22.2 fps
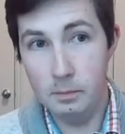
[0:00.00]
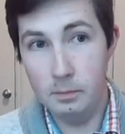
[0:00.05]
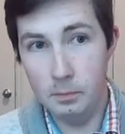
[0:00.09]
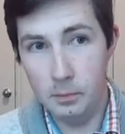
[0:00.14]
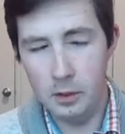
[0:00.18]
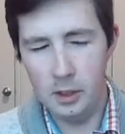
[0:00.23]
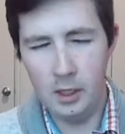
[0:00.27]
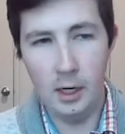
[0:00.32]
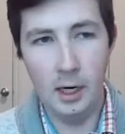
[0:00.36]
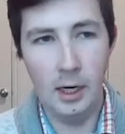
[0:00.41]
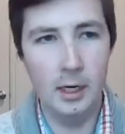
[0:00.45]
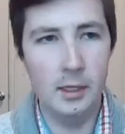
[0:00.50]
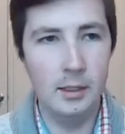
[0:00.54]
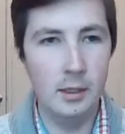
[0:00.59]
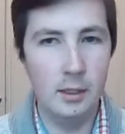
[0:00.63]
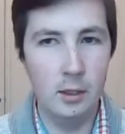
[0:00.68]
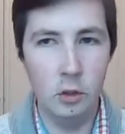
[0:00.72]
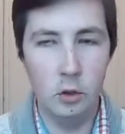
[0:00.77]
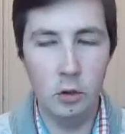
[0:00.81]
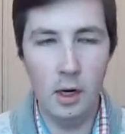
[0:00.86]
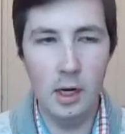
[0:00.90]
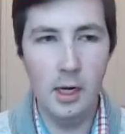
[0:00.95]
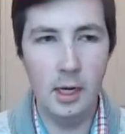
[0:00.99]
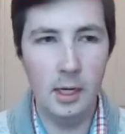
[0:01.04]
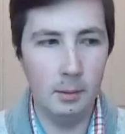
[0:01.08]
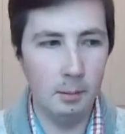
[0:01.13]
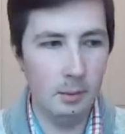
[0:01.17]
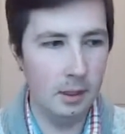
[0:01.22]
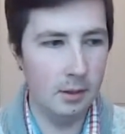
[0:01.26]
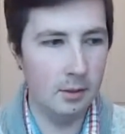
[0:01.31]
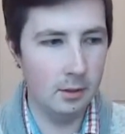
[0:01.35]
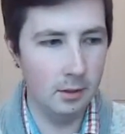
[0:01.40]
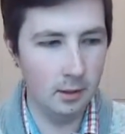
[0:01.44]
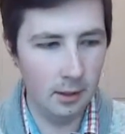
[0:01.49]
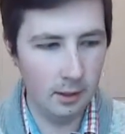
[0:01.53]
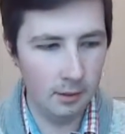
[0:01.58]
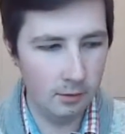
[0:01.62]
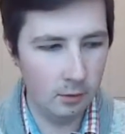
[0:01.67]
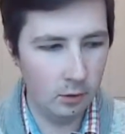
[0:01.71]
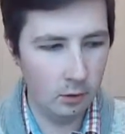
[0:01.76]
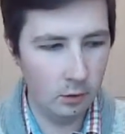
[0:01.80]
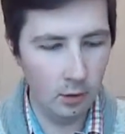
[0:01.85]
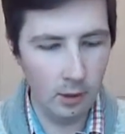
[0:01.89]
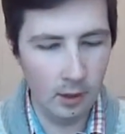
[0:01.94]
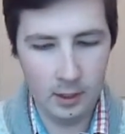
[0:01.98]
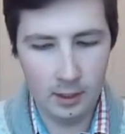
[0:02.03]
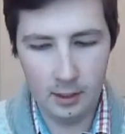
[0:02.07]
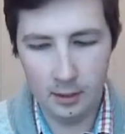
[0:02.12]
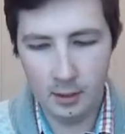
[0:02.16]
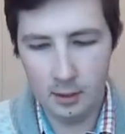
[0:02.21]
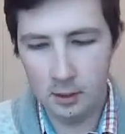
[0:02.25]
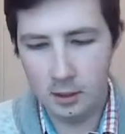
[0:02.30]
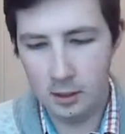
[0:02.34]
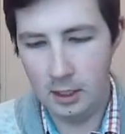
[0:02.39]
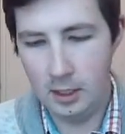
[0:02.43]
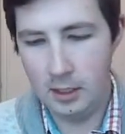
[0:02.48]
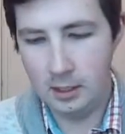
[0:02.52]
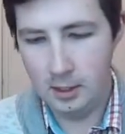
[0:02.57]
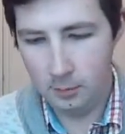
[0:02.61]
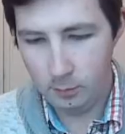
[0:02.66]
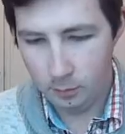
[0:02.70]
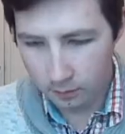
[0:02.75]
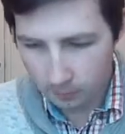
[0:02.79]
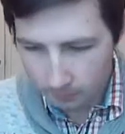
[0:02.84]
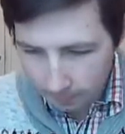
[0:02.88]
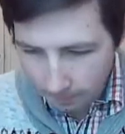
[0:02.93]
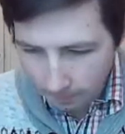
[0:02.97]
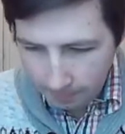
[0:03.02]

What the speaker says: Jedi in training, basically training at the Jedi Temple.